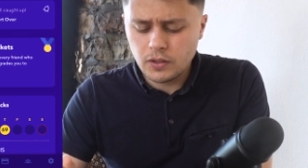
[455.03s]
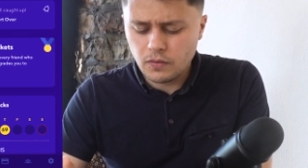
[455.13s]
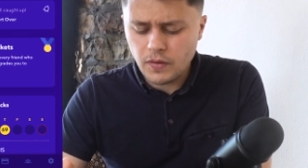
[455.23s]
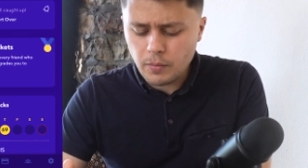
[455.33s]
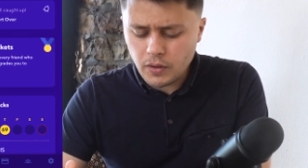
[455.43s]

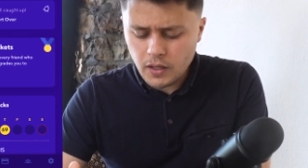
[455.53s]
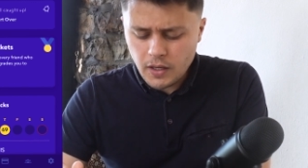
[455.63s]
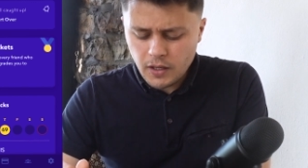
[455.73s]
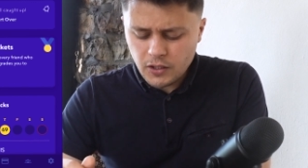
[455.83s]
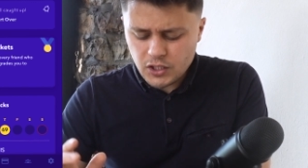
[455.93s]
November.
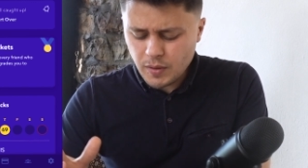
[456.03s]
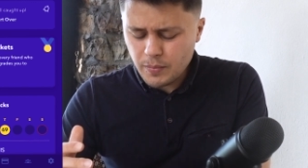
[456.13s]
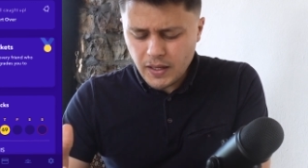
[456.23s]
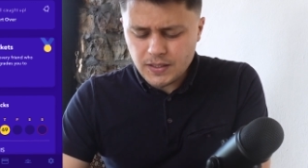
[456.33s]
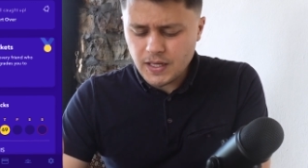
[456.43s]
So my
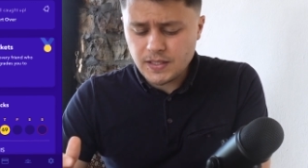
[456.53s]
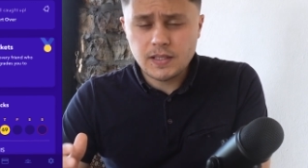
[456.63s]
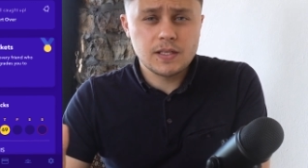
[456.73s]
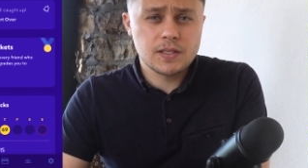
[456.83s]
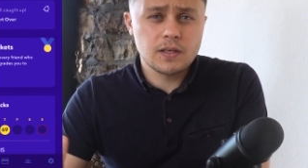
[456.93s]
balance hasn't
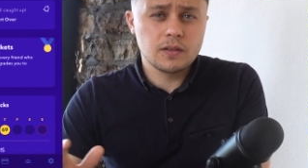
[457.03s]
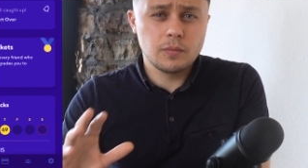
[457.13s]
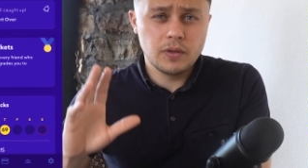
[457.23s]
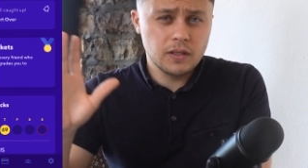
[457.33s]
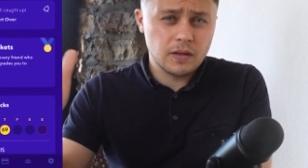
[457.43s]
necessarily
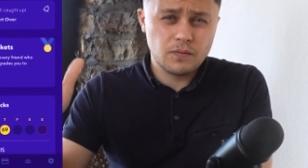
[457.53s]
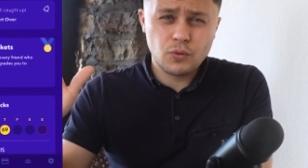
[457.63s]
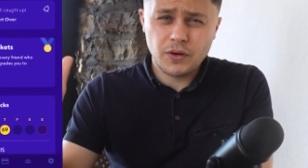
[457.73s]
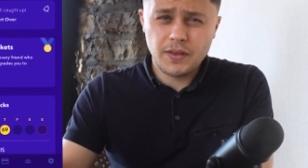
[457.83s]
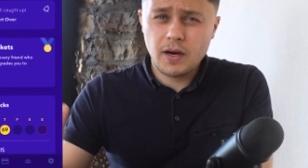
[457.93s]
been at
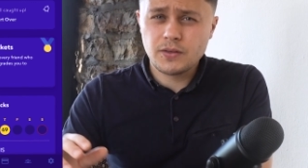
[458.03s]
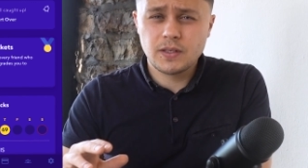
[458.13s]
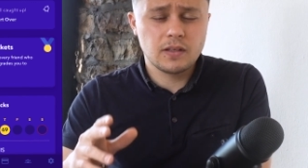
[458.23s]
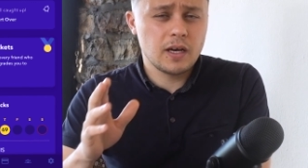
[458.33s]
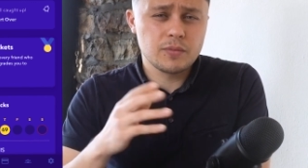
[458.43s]
40,000. At
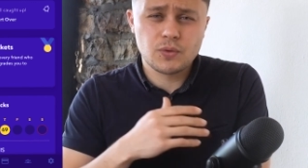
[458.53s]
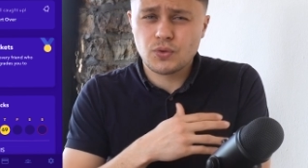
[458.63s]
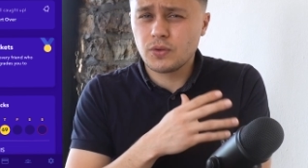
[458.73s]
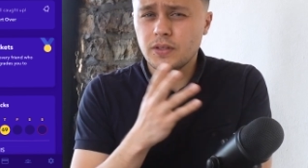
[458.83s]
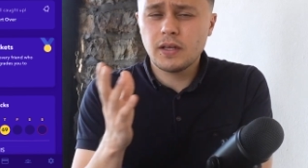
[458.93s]
times it was only
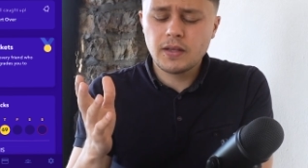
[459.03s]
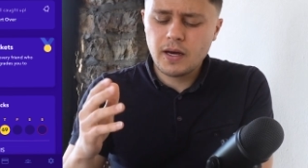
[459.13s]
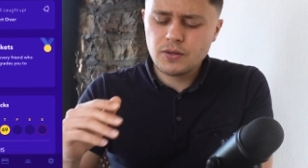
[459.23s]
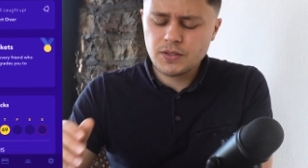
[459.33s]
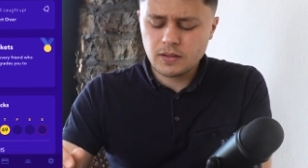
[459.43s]

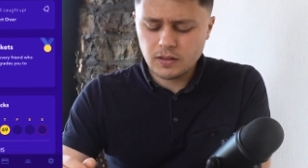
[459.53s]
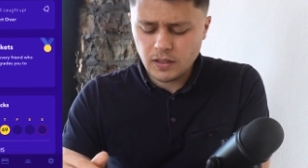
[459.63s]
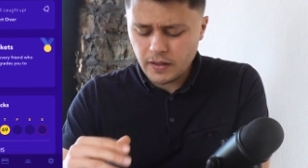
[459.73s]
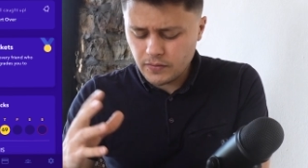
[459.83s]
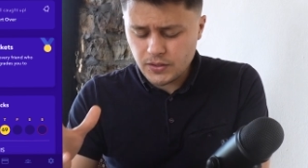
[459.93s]
10,000. A lot of
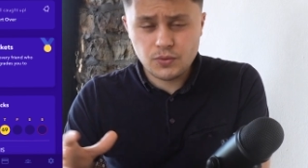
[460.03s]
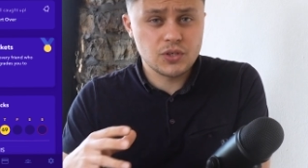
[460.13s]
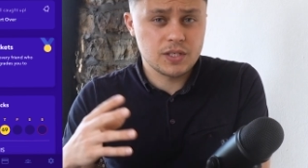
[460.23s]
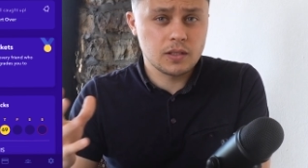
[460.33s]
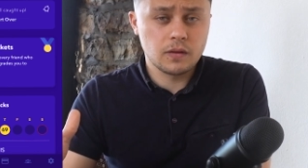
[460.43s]
this was just
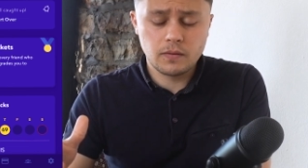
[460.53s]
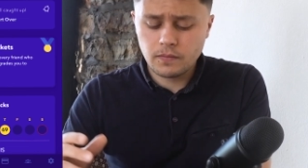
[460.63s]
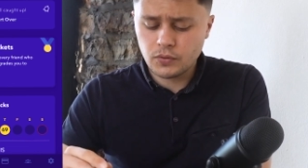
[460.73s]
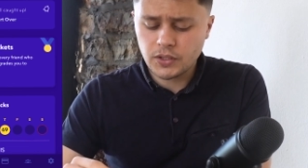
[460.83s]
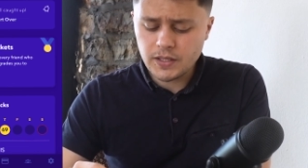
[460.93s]
done for
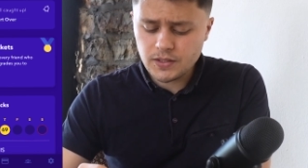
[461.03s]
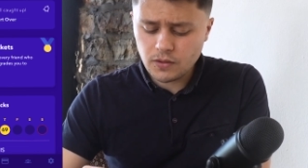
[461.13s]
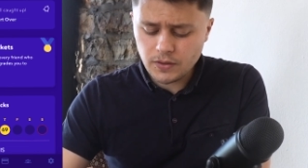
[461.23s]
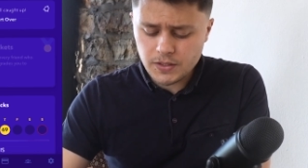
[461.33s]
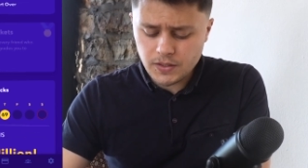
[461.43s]
testing
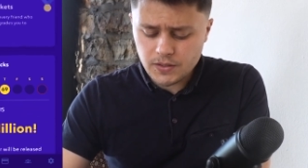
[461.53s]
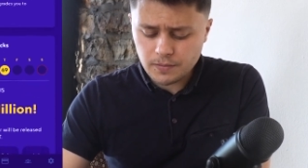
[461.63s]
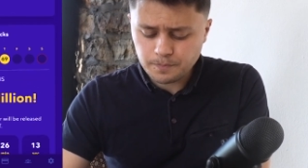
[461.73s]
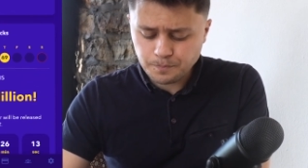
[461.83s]
reasons.